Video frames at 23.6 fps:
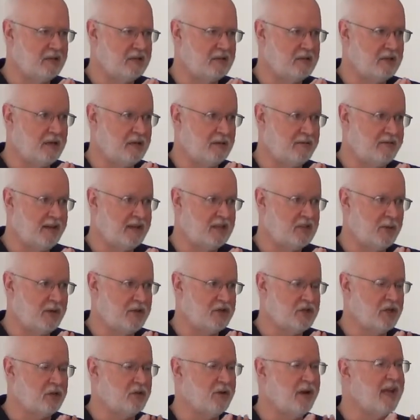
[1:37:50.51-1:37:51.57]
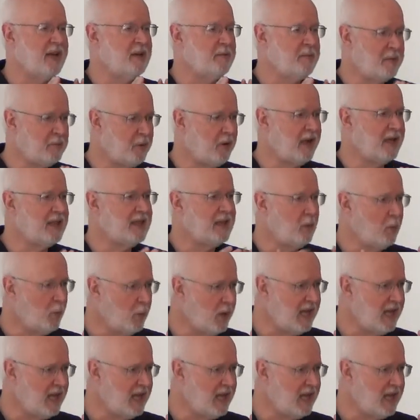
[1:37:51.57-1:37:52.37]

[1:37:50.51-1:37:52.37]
to confess to each other and to be praying that